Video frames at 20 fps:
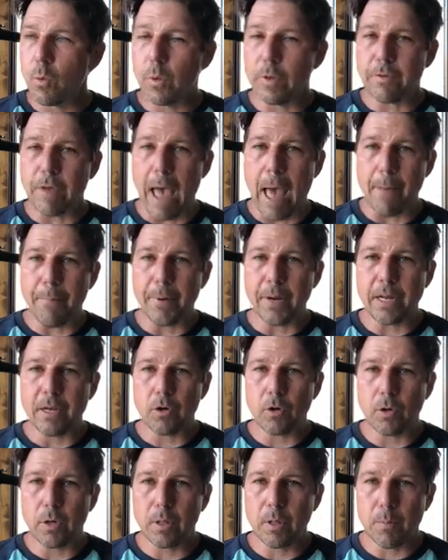what's happening
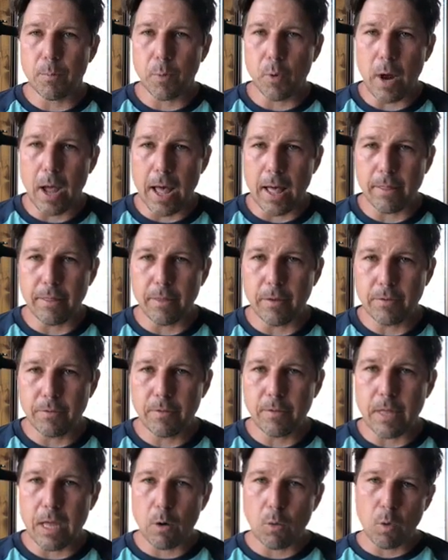during the breath
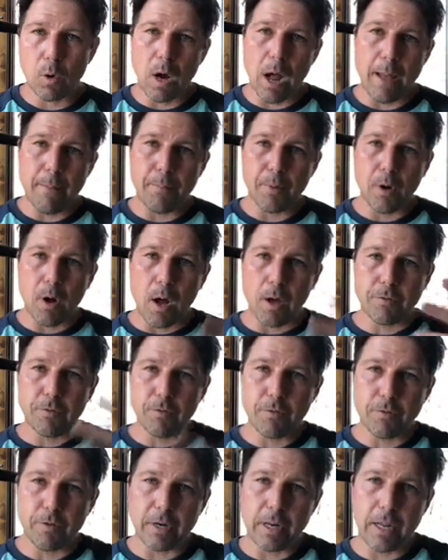is that we're
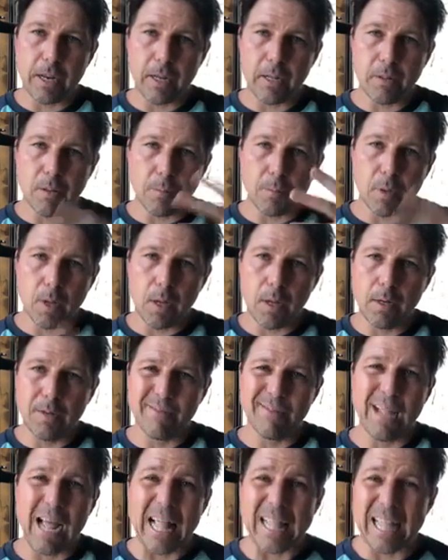hyperoxygenating the blood.
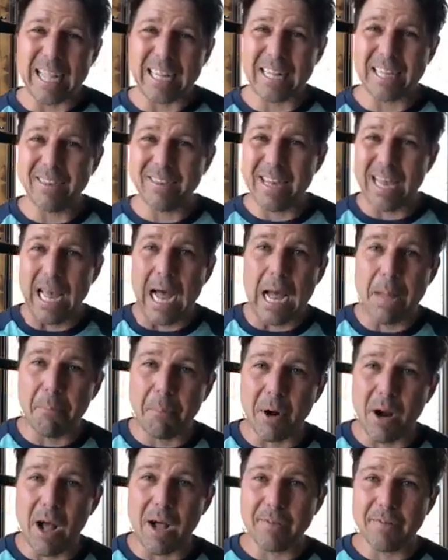I like to say
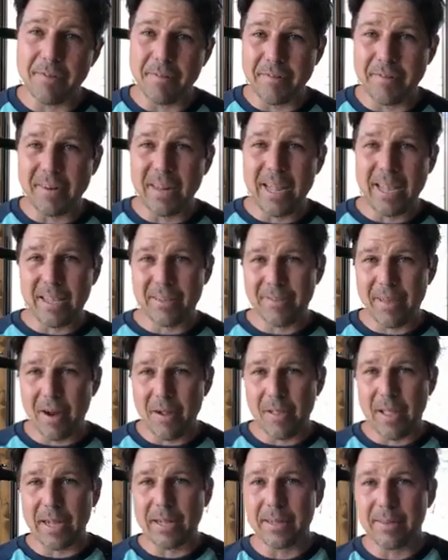hyperoxygenate because I
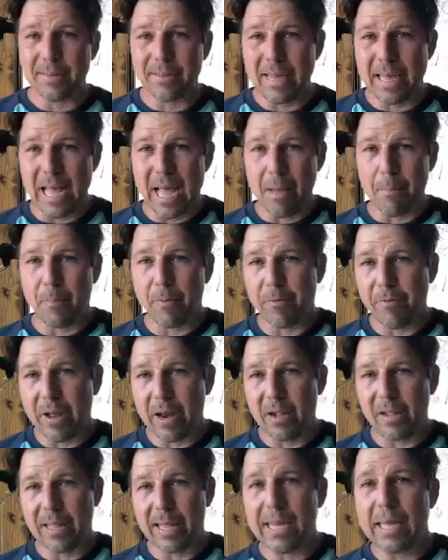don't like to say
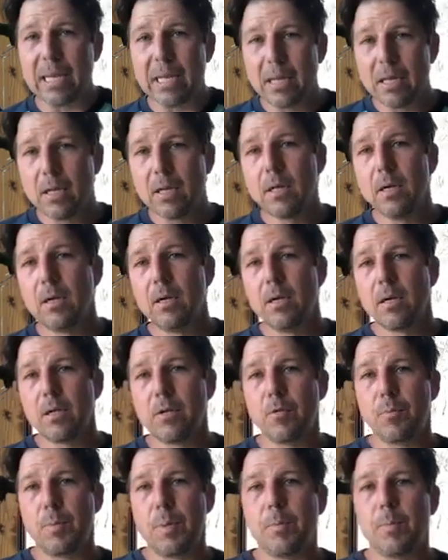hyperventilate,
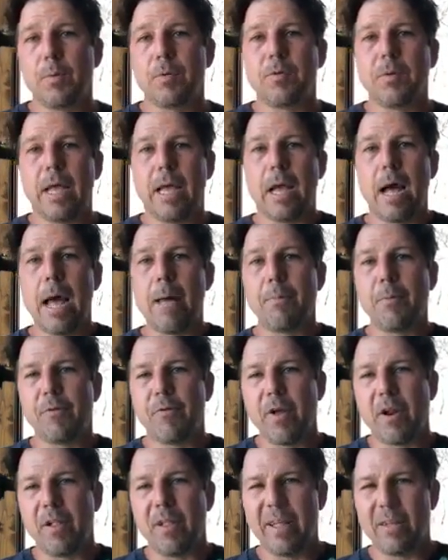because people say
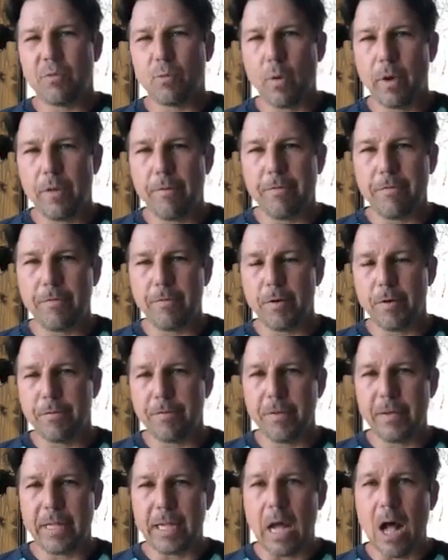hyperventilate's why you're
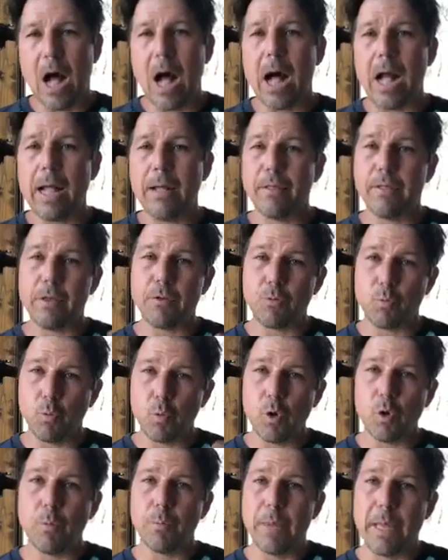feeling high. This
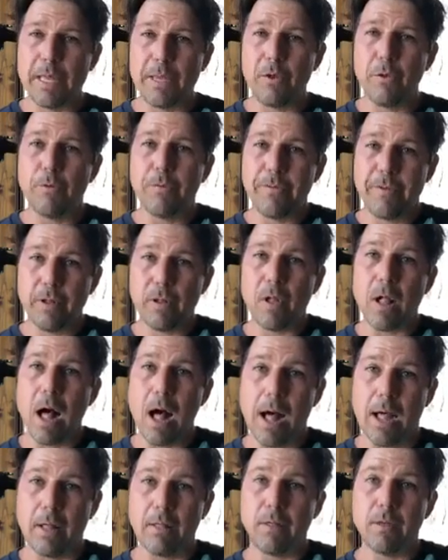will make you feel
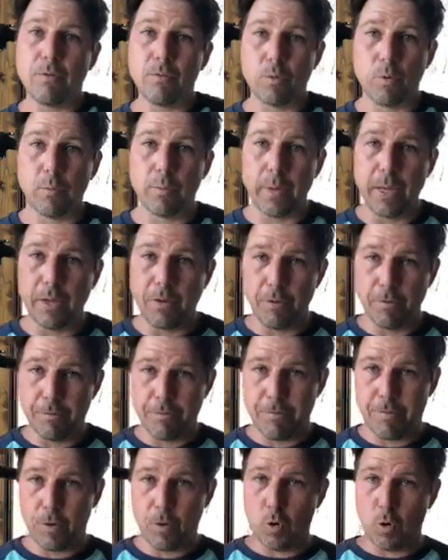high. This will make you
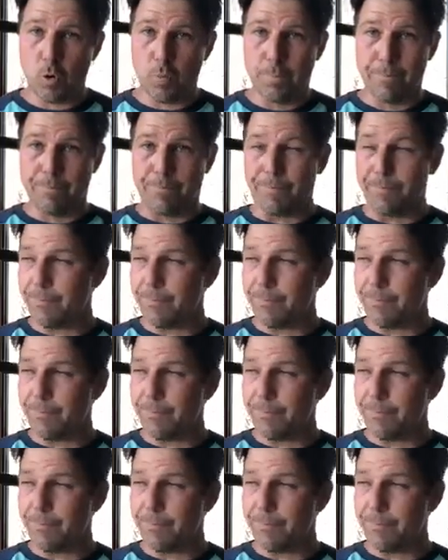feel